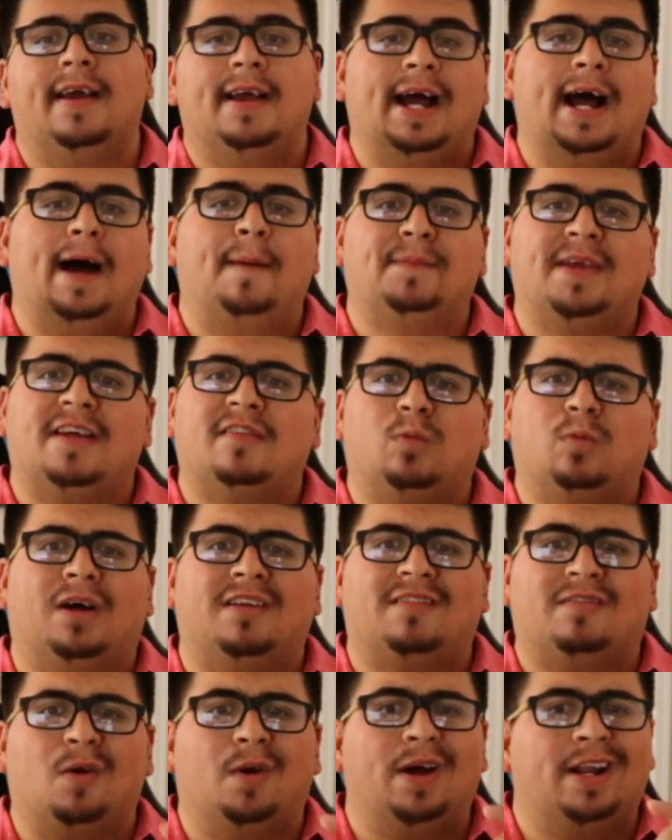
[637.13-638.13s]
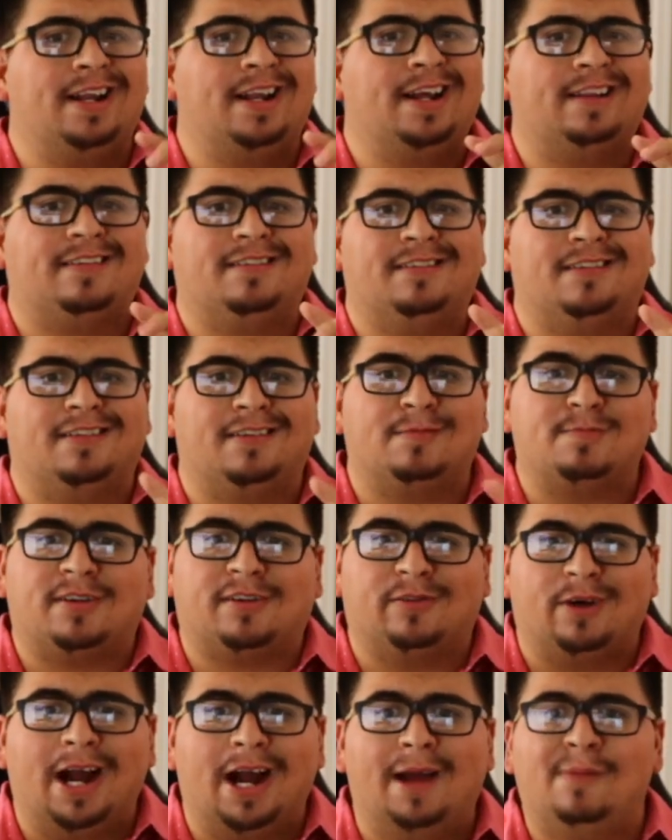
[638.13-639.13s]
Um, as well as go ahead and hit
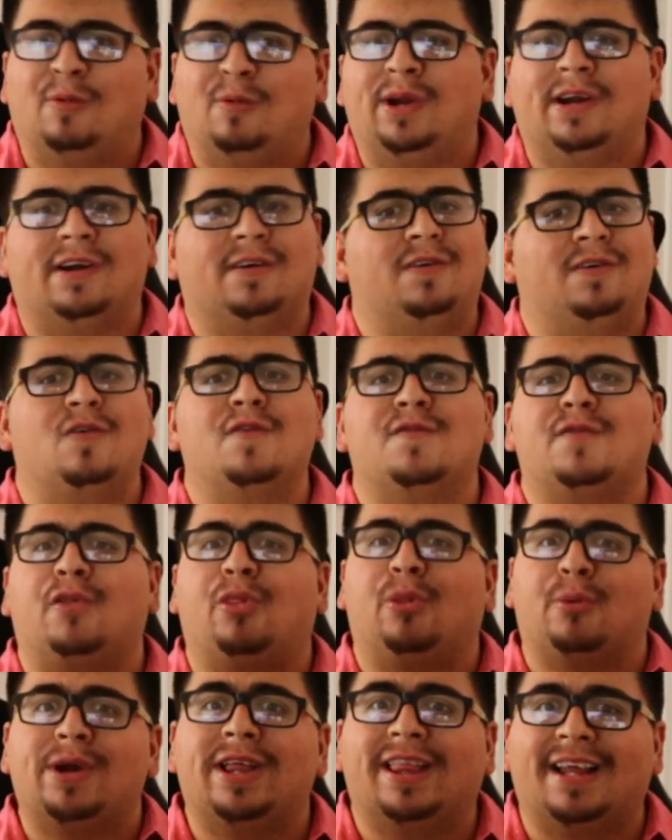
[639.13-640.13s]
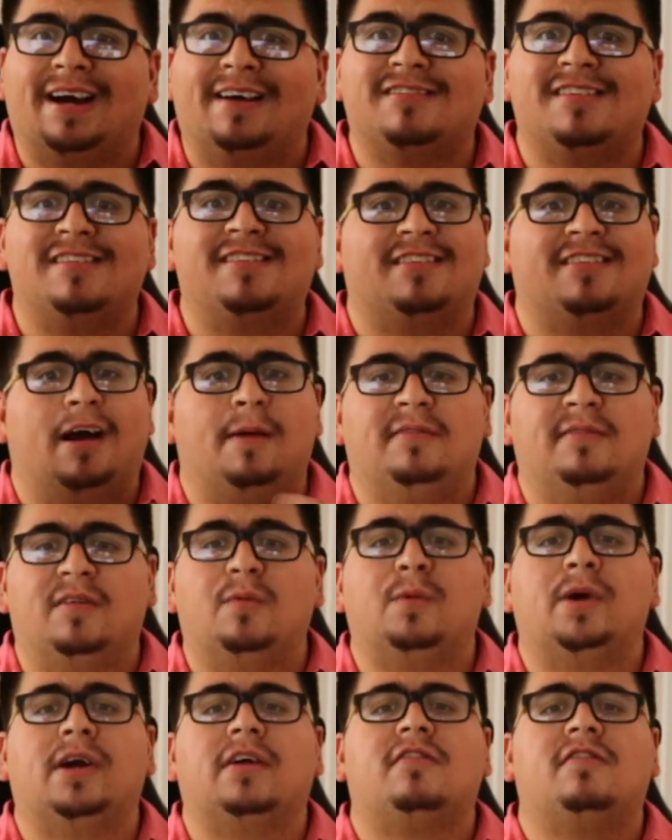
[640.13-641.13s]
subscribe. We are over 3,000 subs and
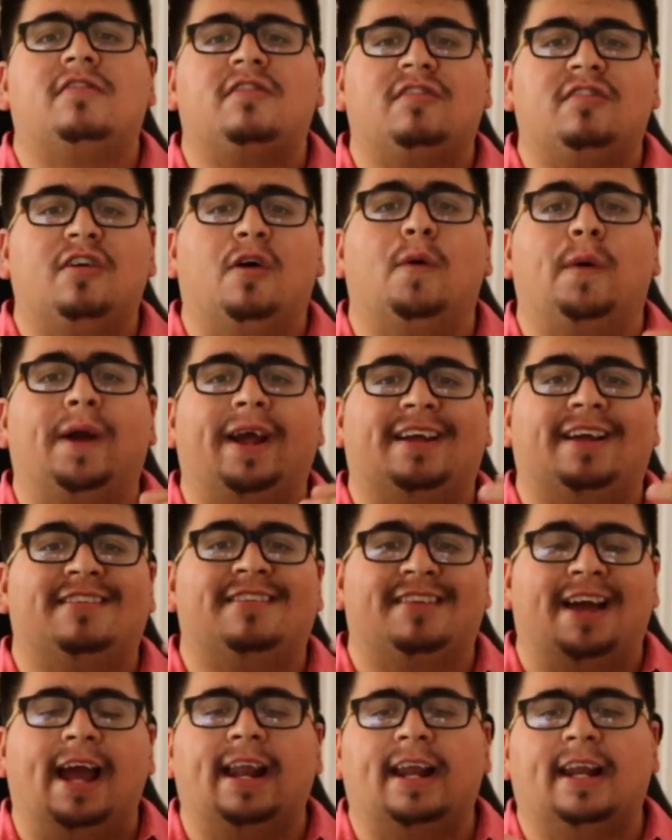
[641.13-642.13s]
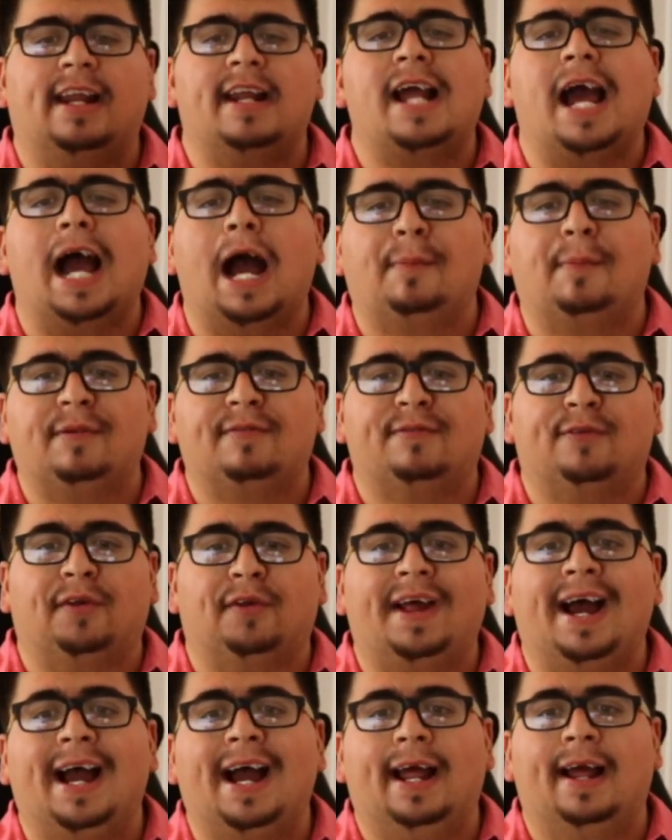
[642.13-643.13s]
we are so excited and happy for
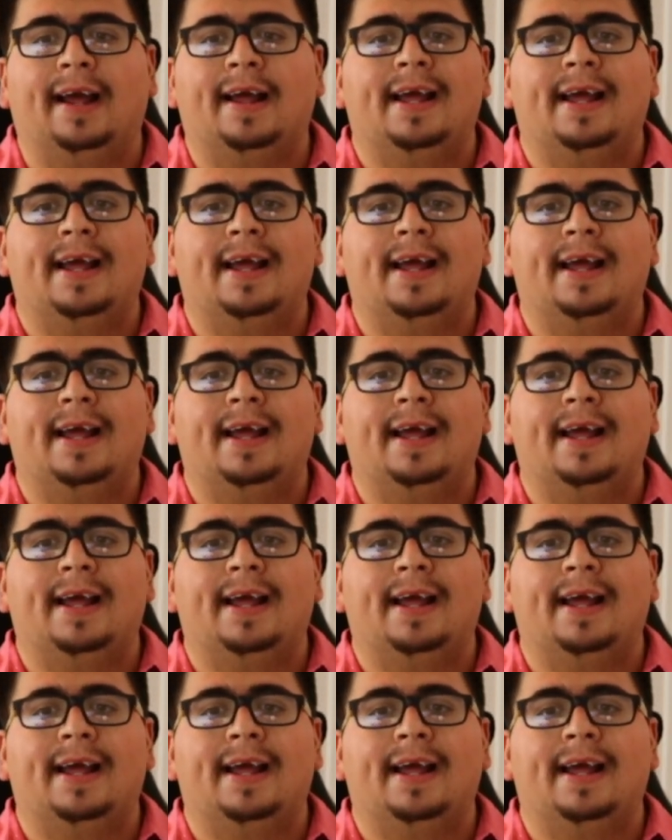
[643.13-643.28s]
that.